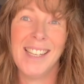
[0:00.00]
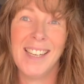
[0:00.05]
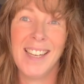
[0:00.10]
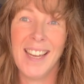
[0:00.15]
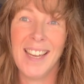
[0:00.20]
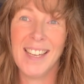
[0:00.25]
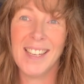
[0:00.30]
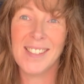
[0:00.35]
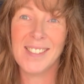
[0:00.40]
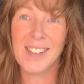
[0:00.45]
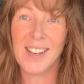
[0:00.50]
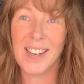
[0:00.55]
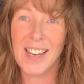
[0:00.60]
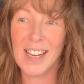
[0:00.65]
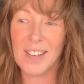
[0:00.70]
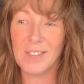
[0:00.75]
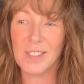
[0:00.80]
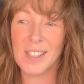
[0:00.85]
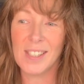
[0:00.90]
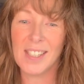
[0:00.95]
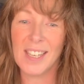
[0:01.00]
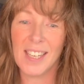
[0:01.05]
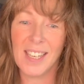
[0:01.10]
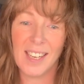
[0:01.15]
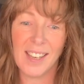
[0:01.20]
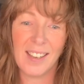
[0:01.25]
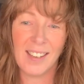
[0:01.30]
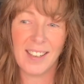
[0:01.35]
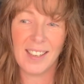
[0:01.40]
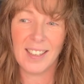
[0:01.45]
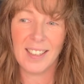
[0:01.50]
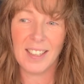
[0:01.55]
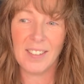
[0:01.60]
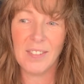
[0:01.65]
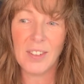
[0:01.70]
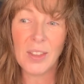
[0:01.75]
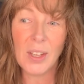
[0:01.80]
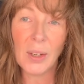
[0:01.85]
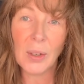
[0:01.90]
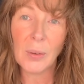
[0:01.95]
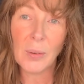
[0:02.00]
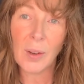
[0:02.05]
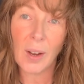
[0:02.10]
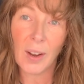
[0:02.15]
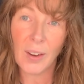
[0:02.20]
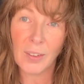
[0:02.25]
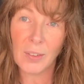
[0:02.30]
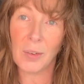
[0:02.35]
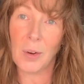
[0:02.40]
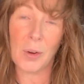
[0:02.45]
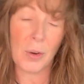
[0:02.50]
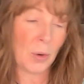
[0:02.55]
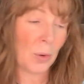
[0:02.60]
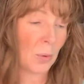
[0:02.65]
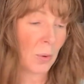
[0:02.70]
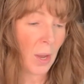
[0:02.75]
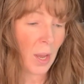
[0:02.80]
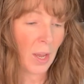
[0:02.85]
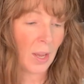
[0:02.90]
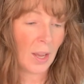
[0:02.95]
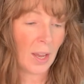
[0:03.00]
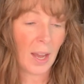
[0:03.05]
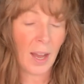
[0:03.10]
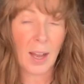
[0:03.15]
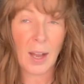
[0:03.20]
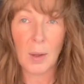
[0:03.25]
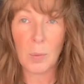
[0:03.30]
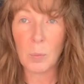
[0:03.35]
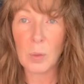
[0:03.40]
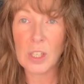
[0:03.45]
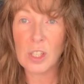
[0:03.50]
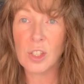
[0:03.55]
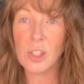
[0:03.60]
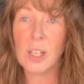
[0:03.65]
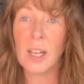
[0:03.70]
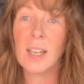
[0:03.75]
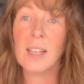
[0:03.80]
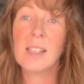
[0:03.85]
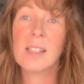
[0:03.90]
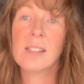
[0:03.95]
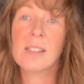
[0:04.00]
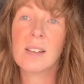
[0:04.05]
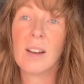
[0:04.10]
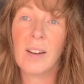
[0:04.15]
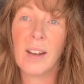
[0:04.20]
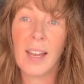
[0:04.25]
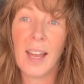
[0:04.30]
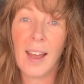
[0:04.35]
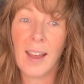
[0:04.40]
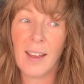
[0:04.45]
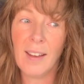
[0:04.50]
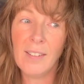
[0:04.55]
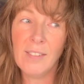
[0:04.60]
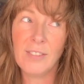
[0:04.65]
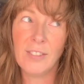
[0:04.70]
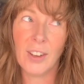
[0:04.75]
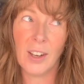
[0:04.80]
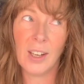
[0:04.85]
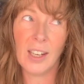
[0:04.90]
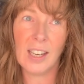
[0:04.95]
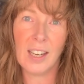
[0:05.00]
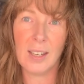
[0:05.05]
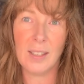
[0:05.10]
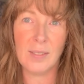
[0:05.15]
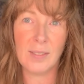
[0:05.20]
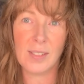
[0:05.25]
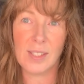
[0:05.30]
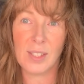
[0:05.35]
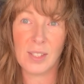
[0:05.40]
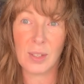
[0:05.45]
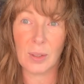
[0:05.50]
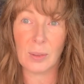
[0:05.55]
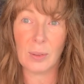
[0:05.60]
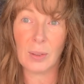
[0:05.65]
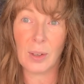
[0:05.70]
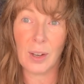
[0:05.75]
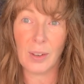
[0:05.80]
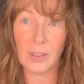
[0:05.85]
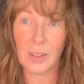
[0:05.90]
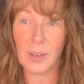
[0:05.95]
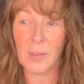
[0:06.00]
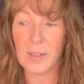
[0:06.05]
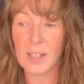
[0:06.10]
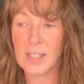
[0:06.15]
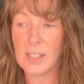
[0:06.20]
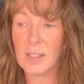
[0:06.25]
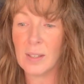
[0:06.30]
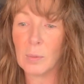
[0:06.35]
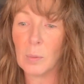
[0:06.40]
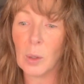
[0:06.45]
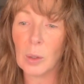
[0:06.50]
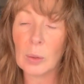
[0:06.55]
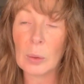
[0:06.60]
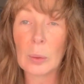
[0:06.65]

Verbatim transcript: and I have to say, even though I know um, which shades I have, I've still got no idea what